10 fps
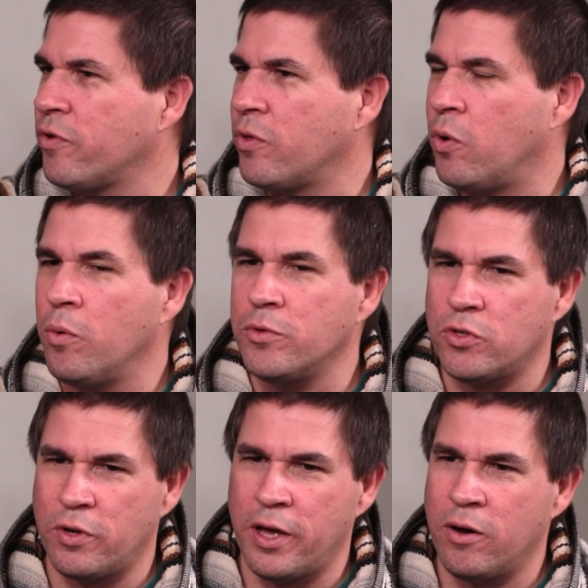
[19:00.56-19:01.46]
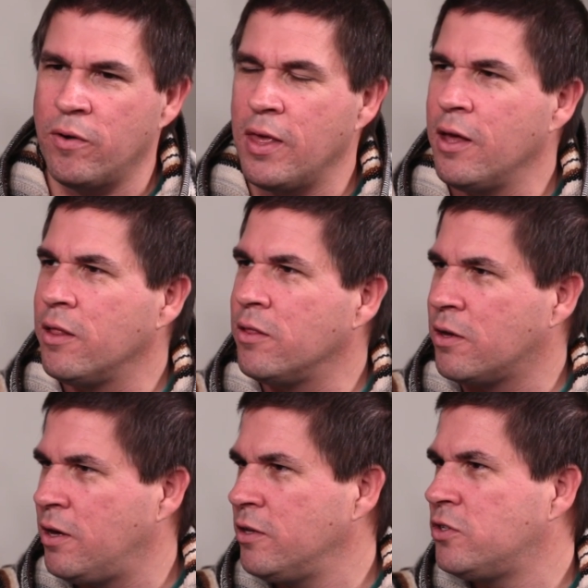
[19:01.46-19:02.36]
the home, so now the
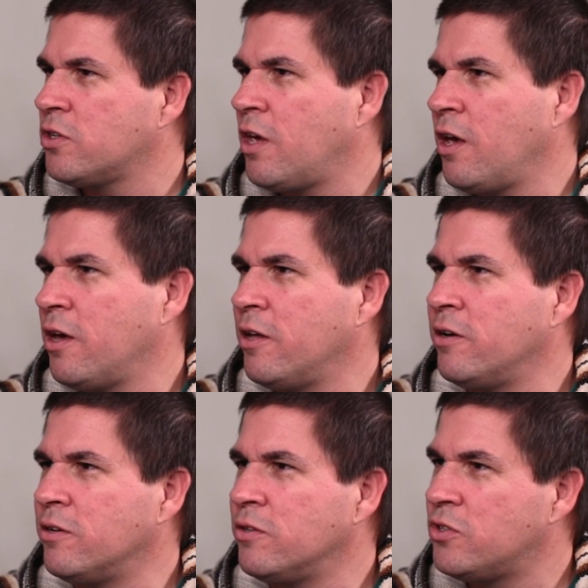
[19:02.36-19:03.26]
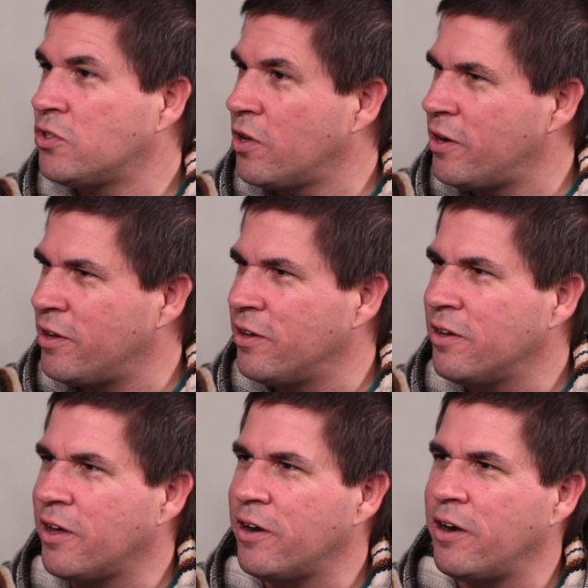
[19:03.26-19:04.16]
kids can study
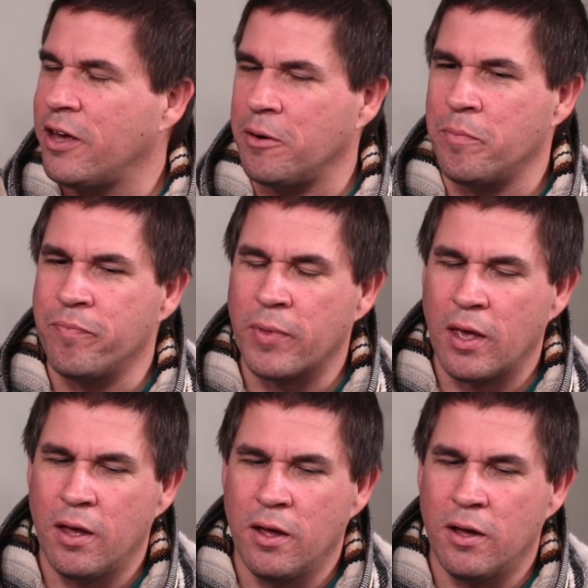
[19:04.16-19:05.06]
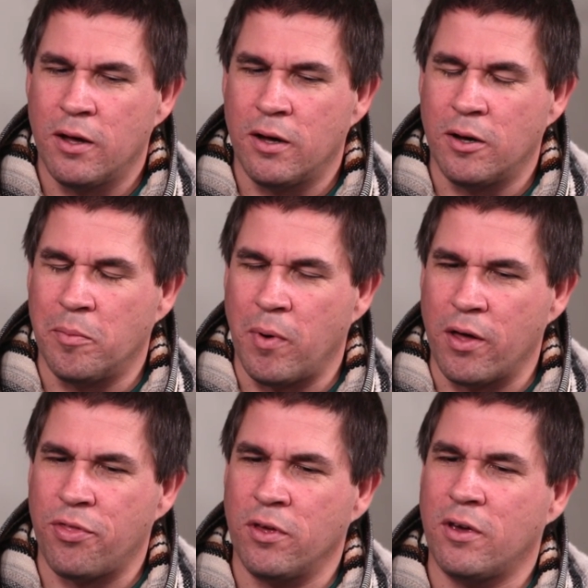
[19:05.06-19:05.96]
at night.
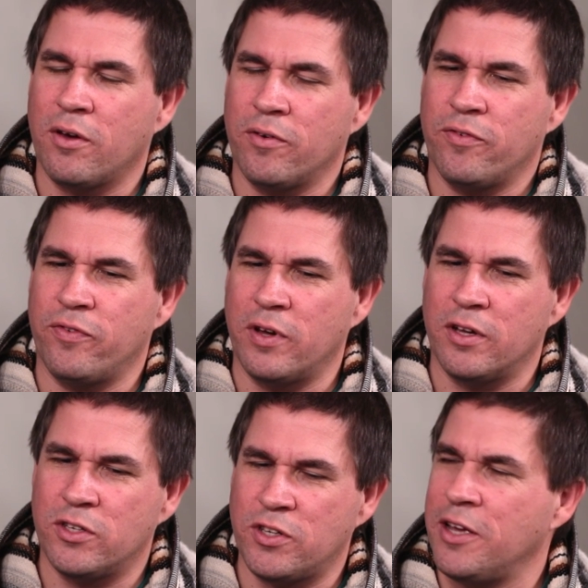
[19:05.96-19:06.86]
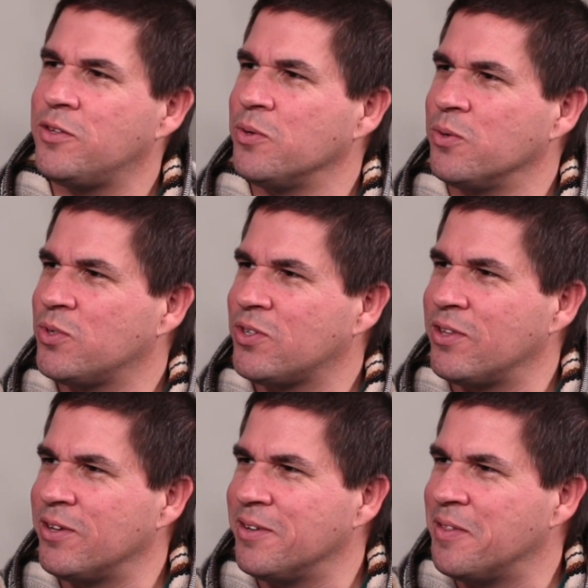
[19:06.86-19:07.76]
I think of Santos,
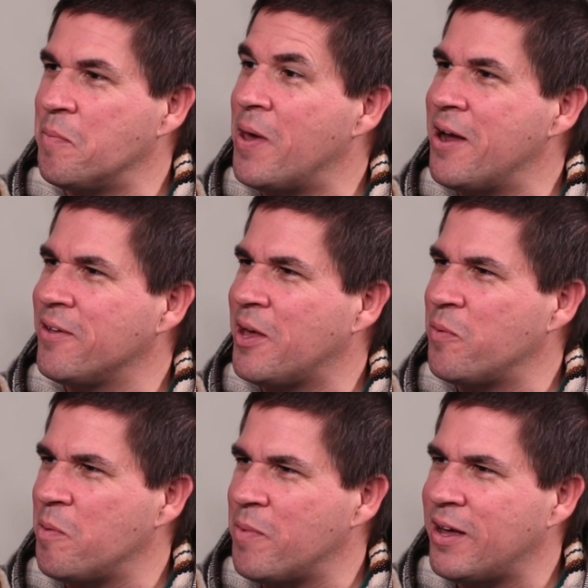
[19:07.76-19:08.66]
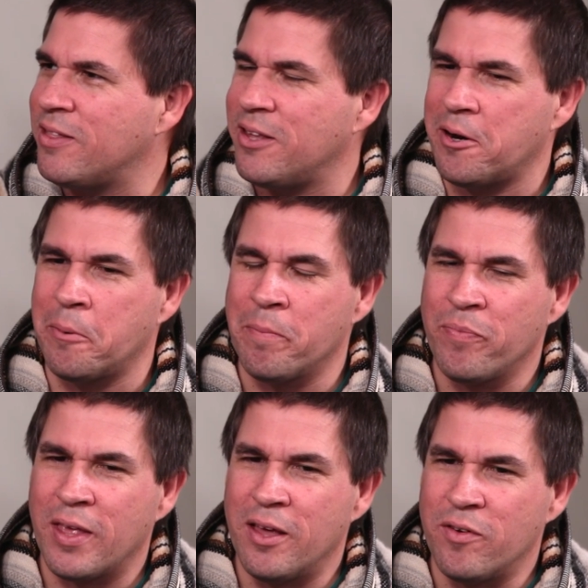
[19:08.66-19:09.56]
the mayor that we met there.
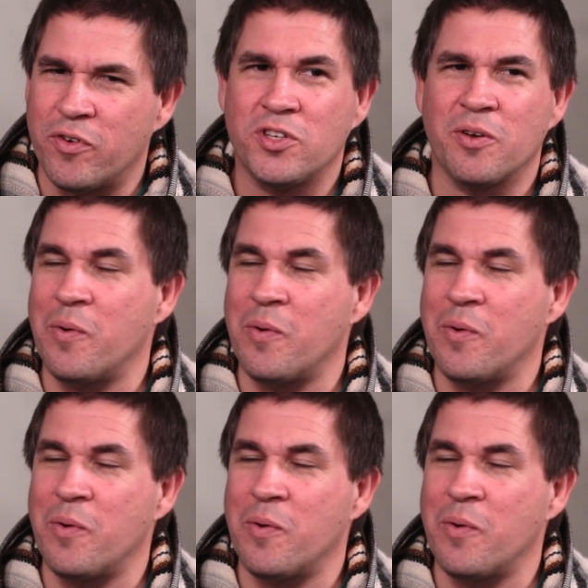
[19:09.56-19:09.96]
First,